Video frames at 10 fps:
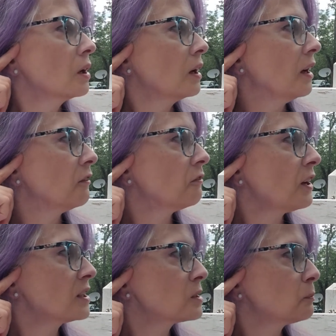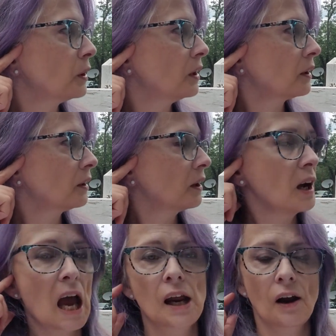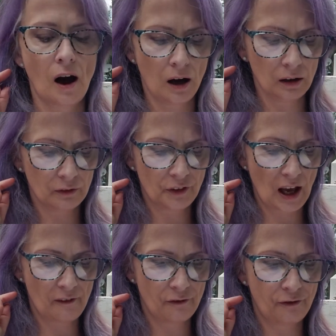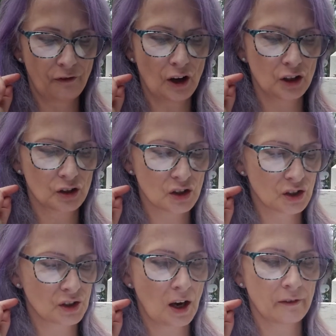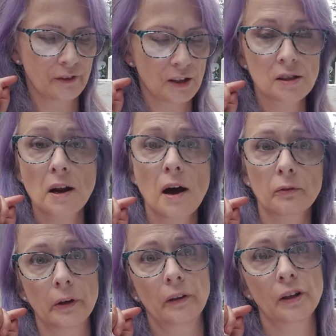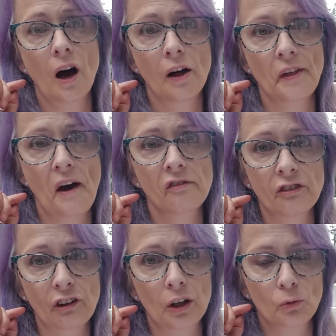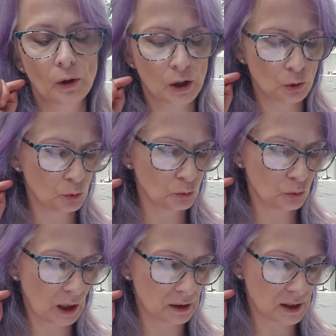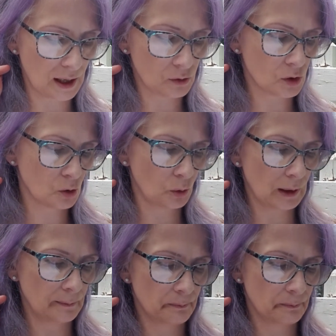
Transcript: and Facebook and all of that fun stuff that's not really all that fun when you get down to it.